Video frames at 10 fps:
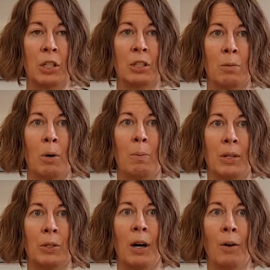just about
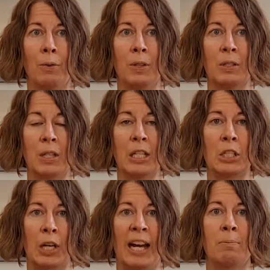mental health. These things
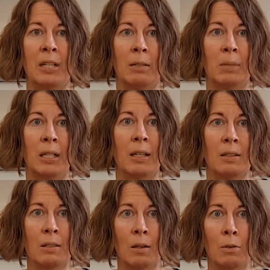are happening
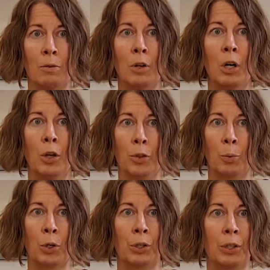because of the
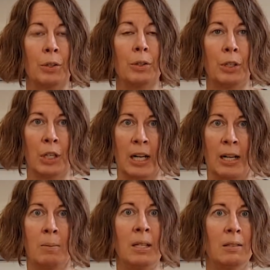rural
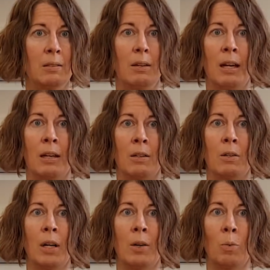economies
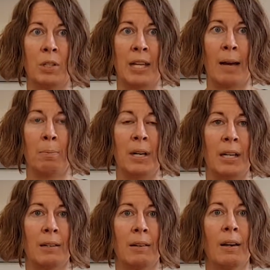and what's
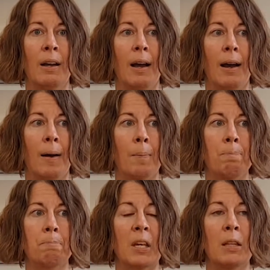happening
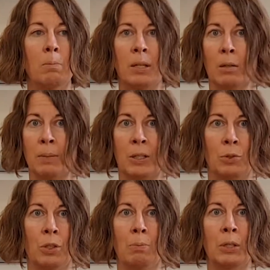in the bigger picture,
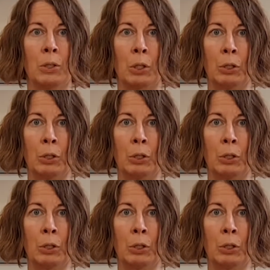in the bigger